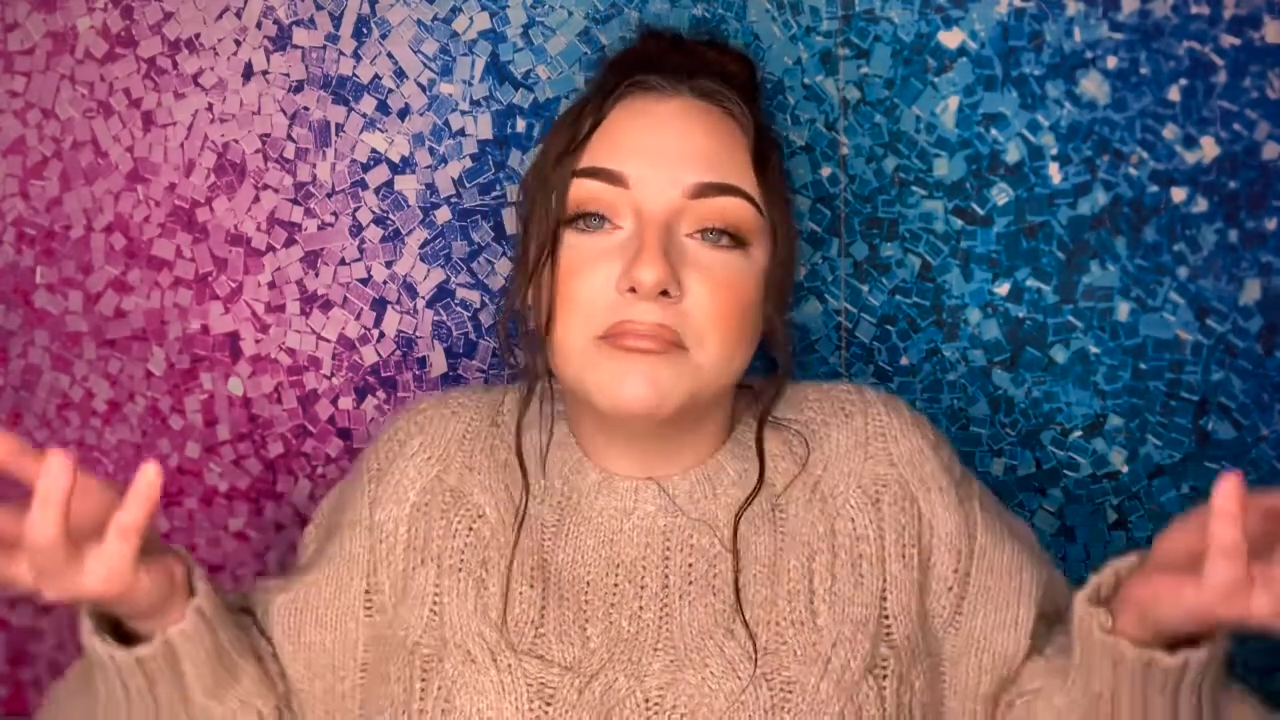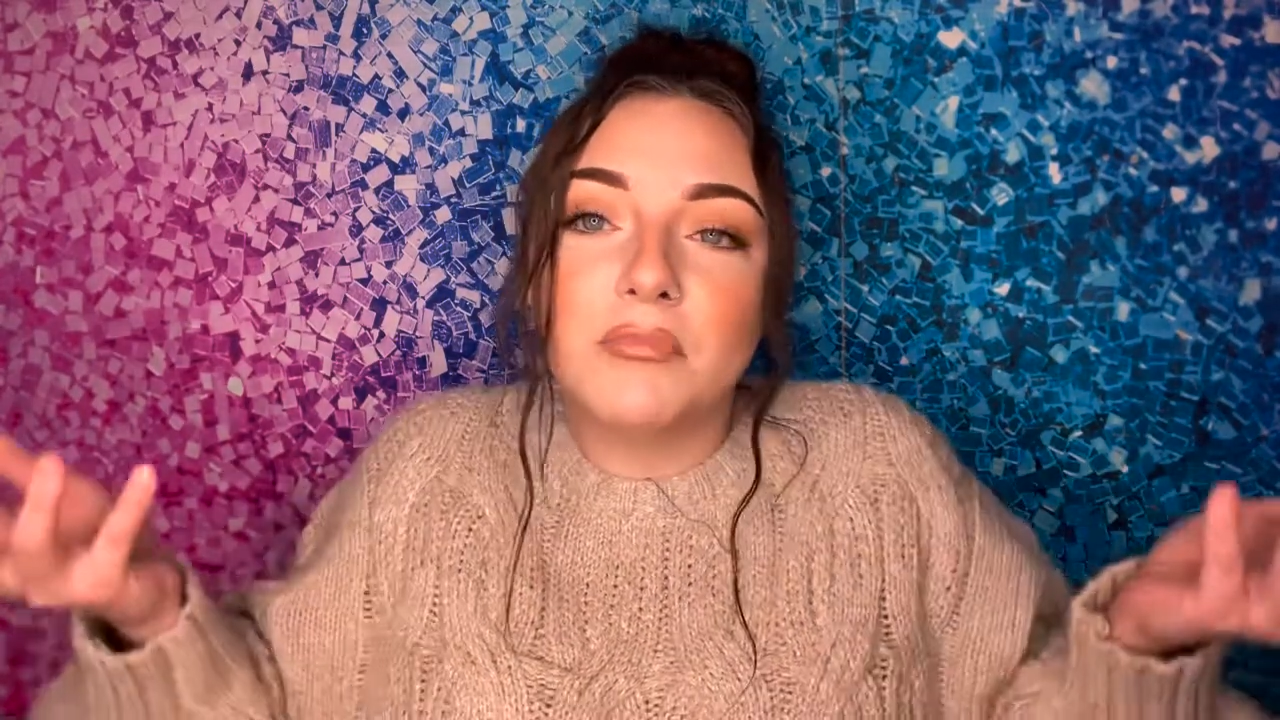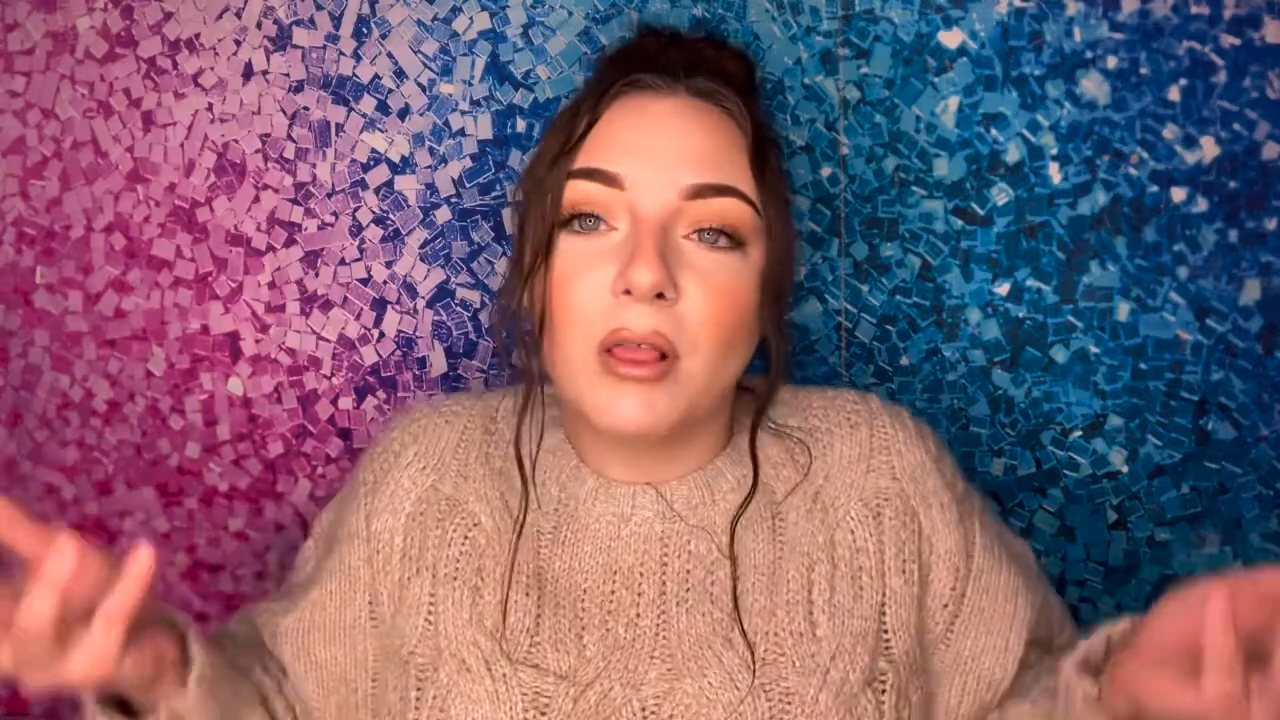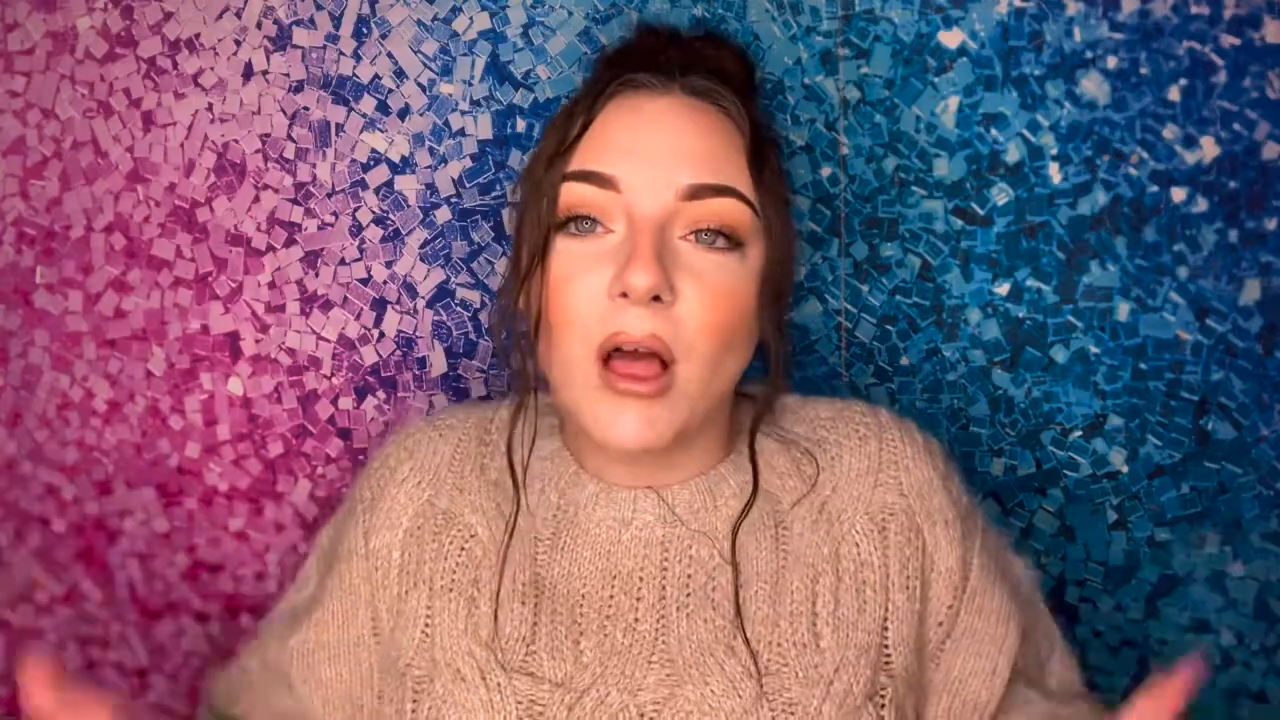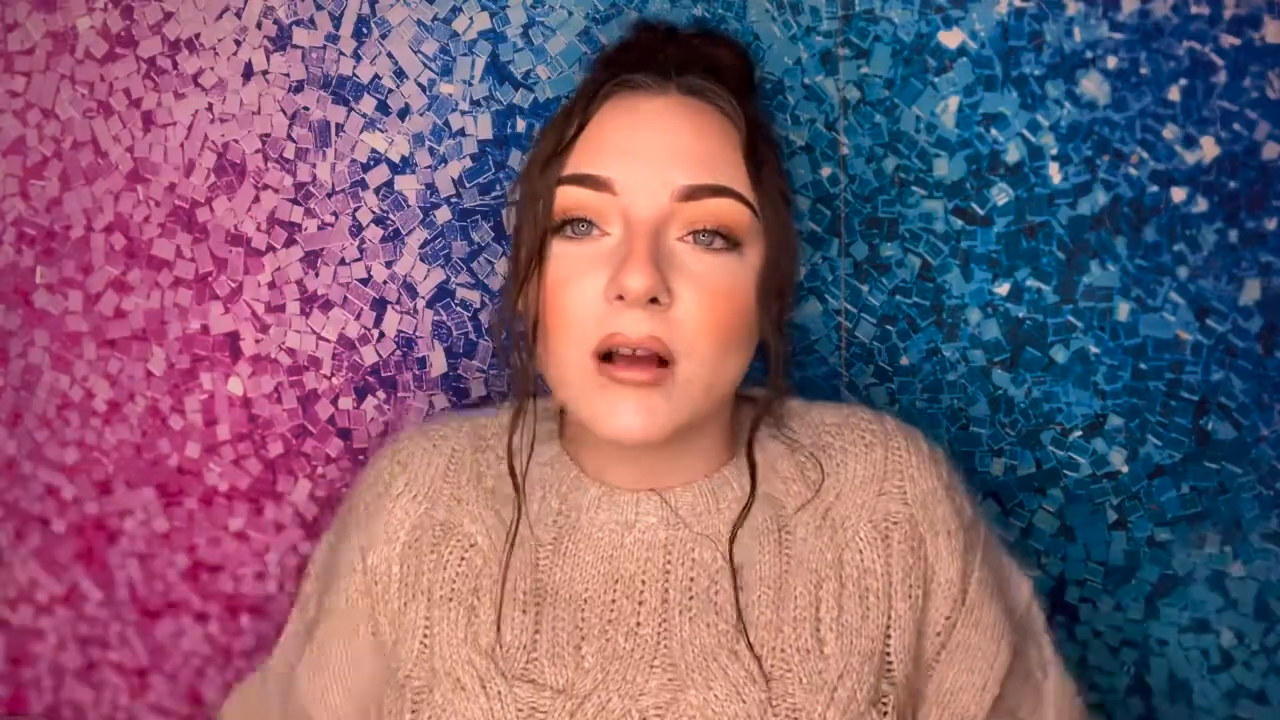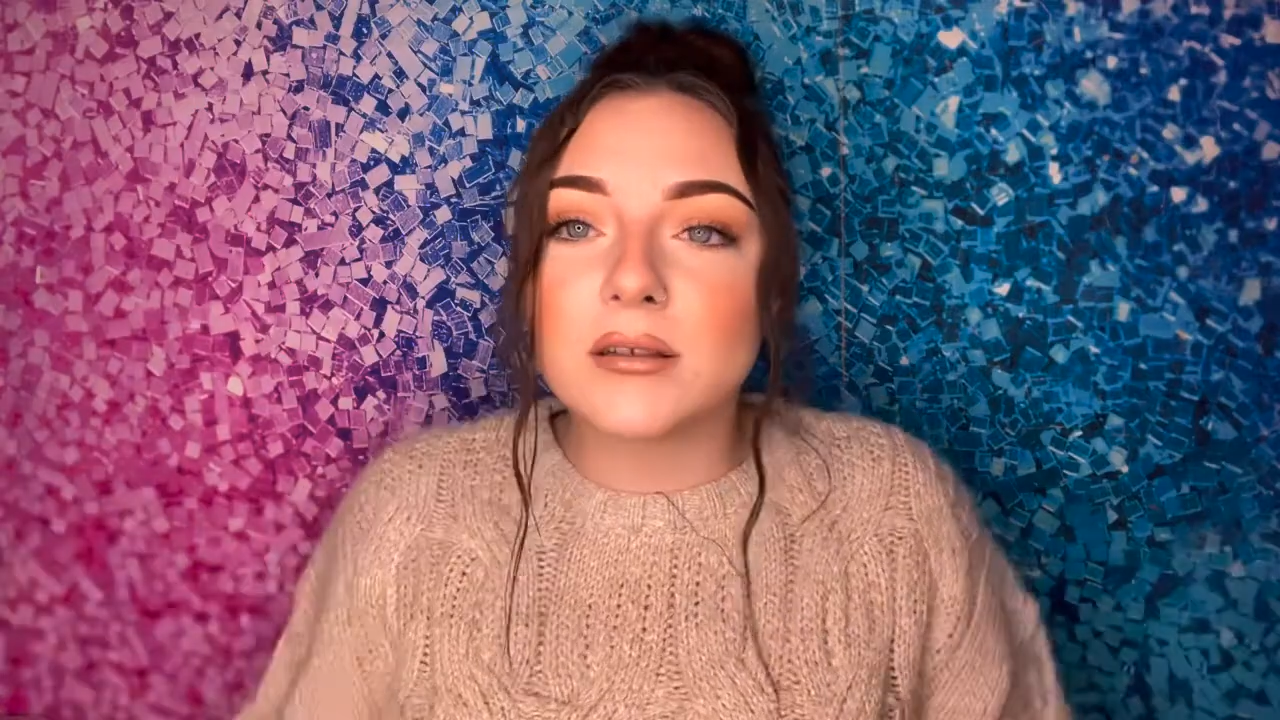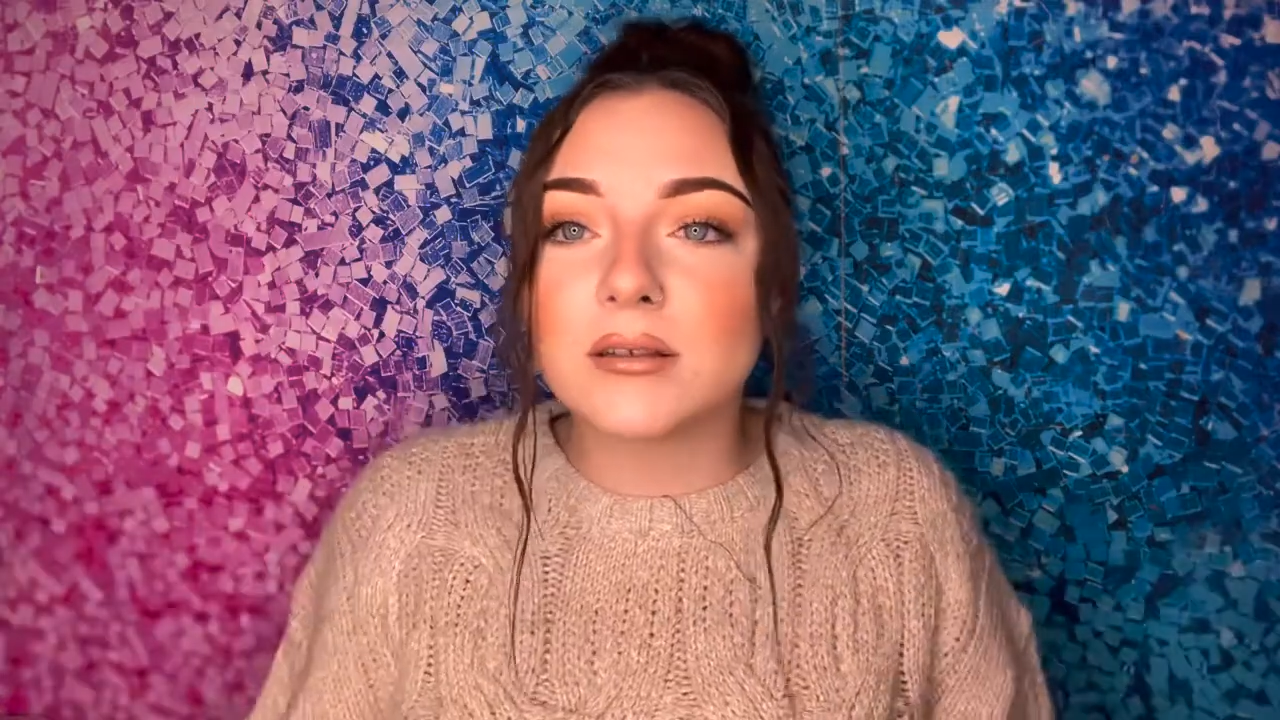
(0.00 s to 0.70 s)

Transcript: relax